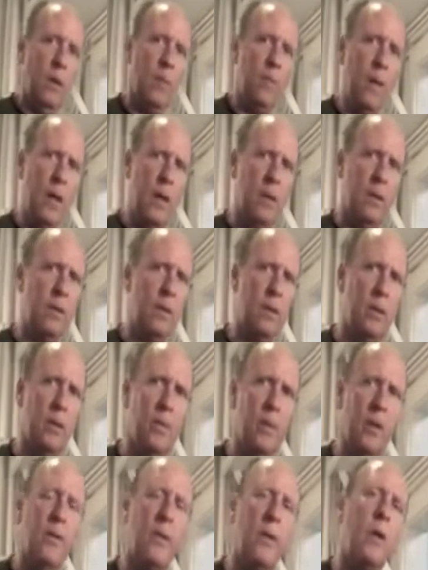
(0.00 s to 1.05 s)
About a
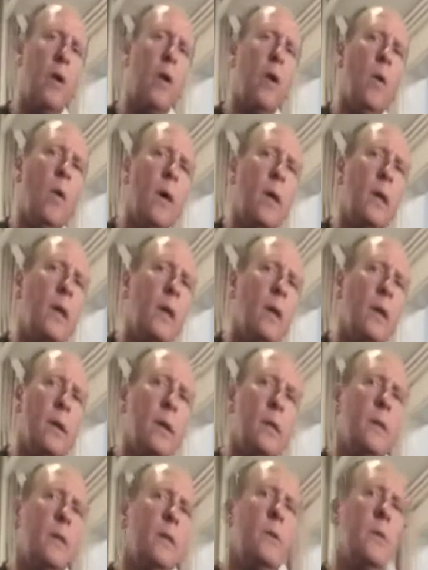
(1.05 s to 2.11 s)
month ago, I
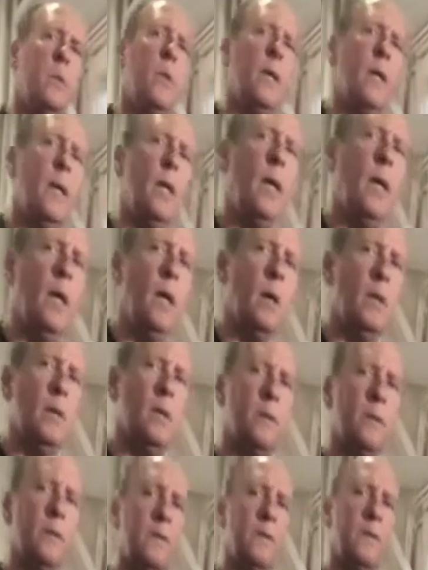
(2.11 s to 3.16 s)
collected 20
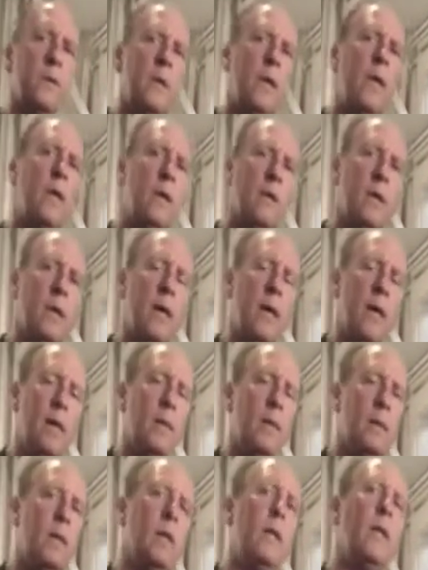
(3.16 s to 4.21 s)
gallons of stale
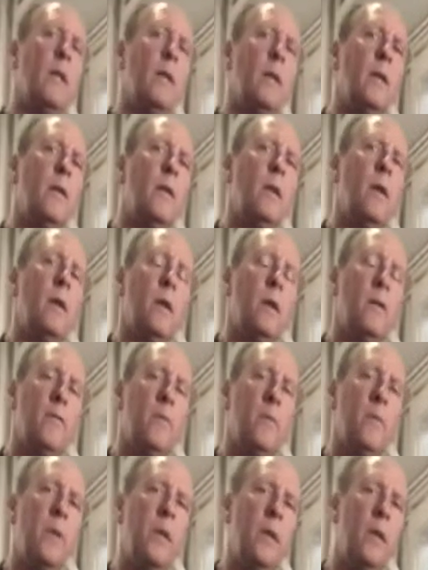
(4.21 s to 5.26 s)
gasoline
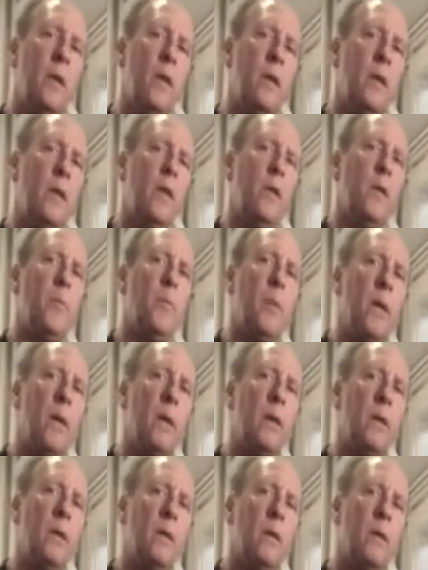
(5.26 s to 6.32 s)
from behind an
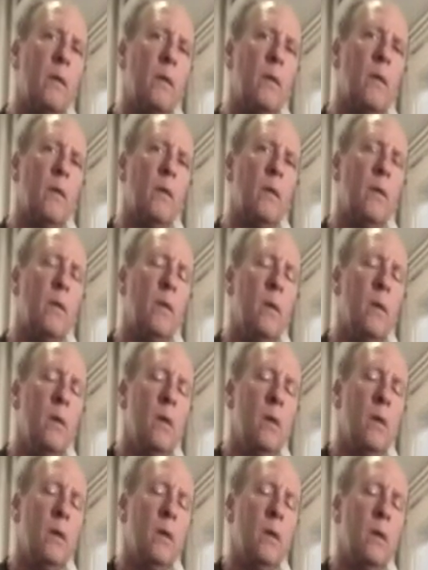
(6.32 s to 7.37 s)
abandoned
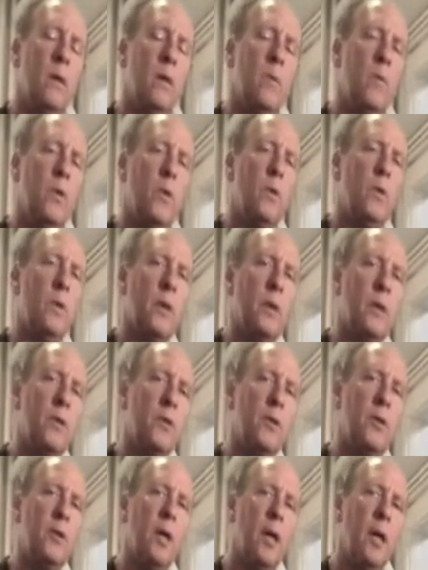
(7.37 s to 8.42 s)
motorcycle
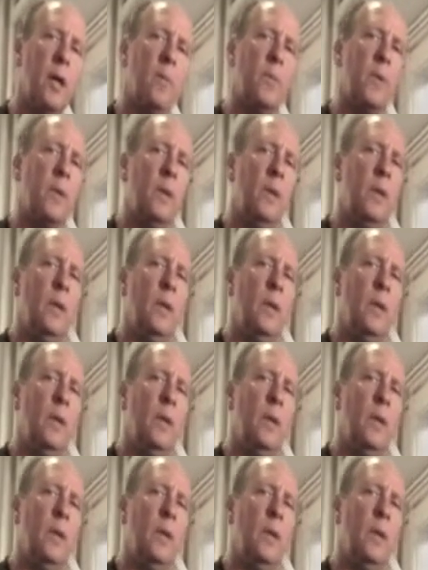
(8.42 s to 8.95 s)
shop,